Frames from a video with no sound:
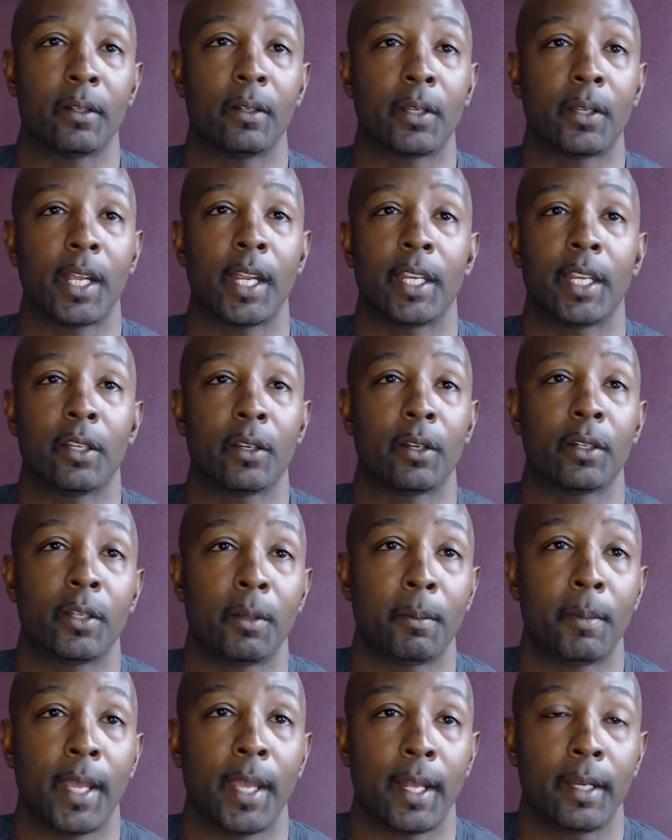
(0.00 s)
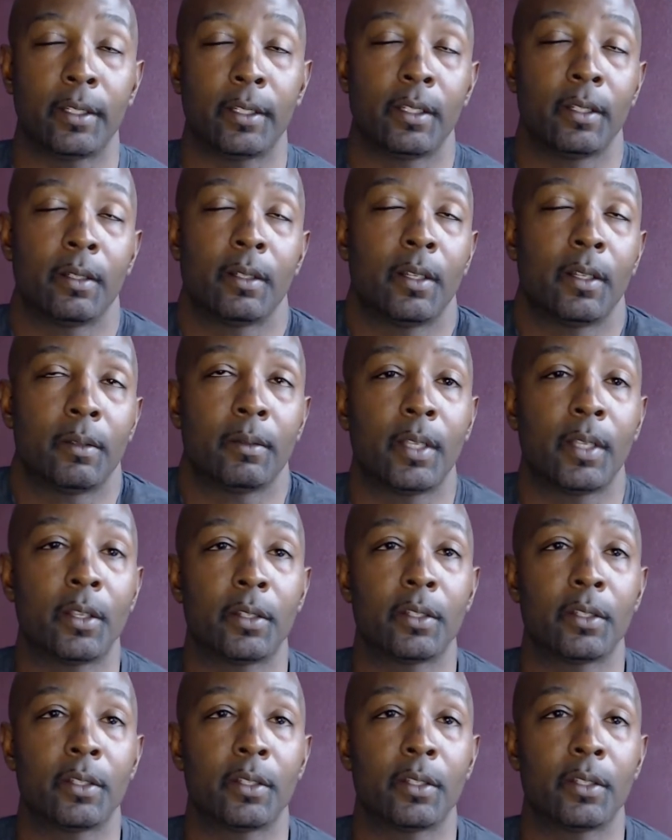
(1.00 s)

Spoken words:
Okay, your